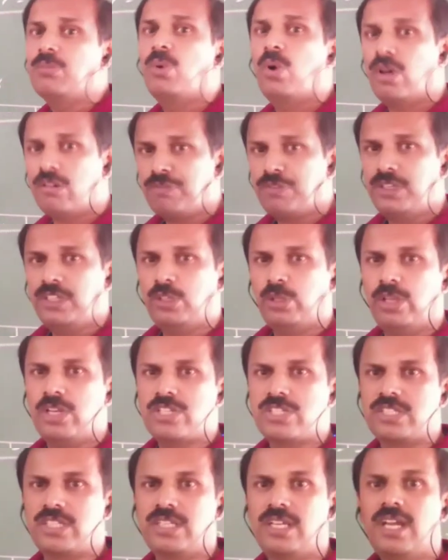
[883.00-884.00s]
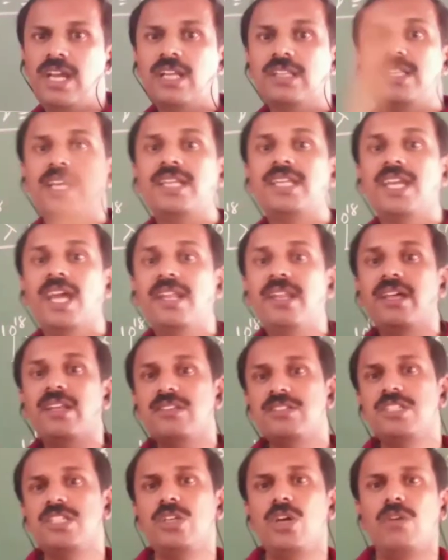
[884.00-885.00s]
more frequency. The
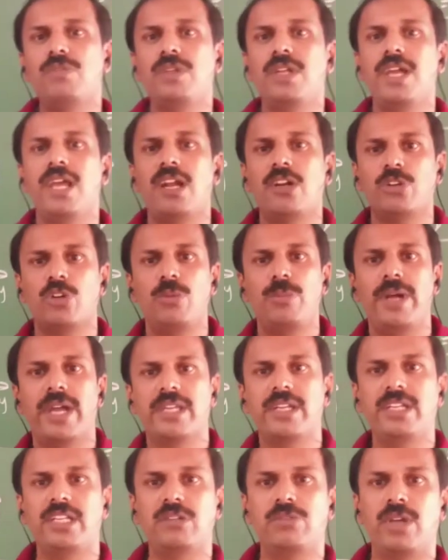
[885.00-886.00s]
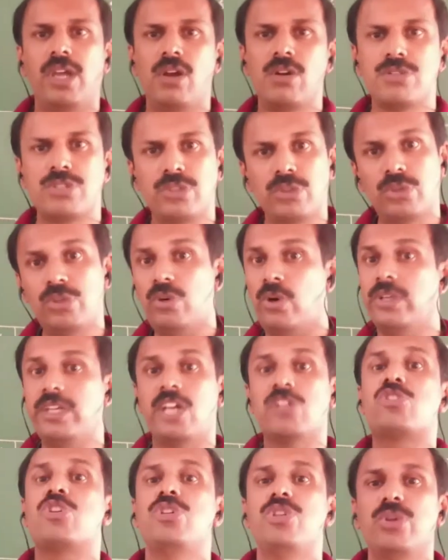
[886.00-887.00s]
energy of the electromagnetic waves, you know,
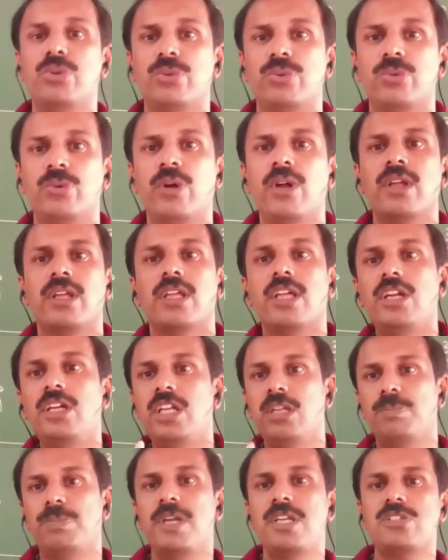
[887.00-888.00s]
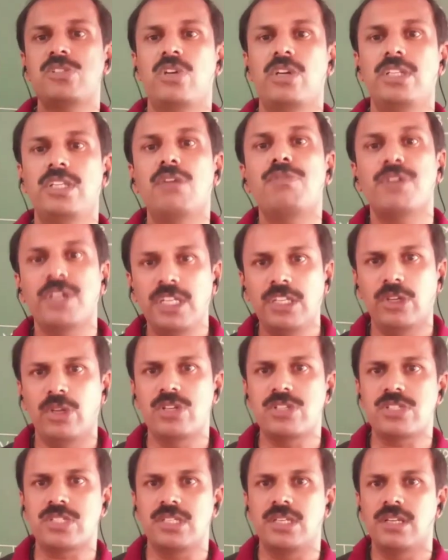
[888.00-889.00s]
h nu, it depends on the
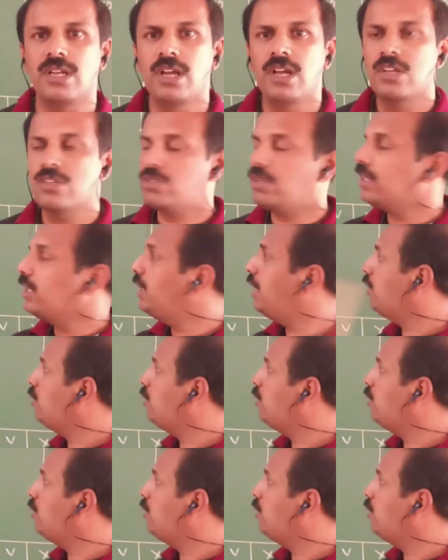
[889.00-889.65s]
frequency. So here